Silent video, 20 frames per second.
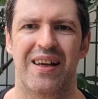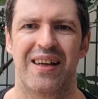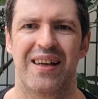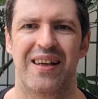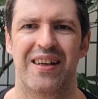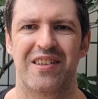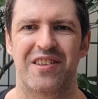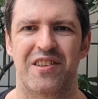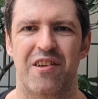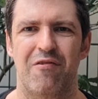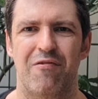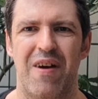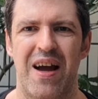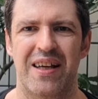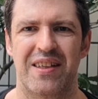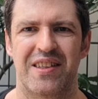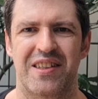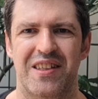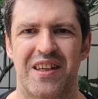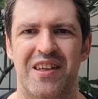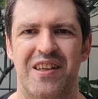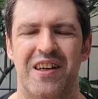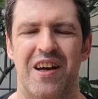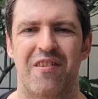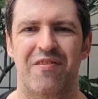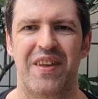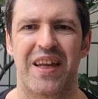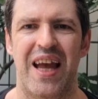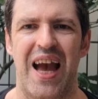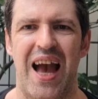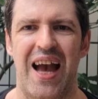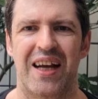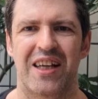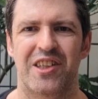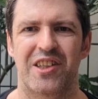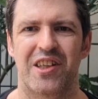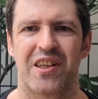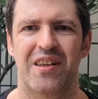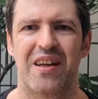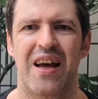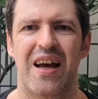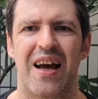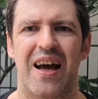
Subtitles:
as the rest of the action,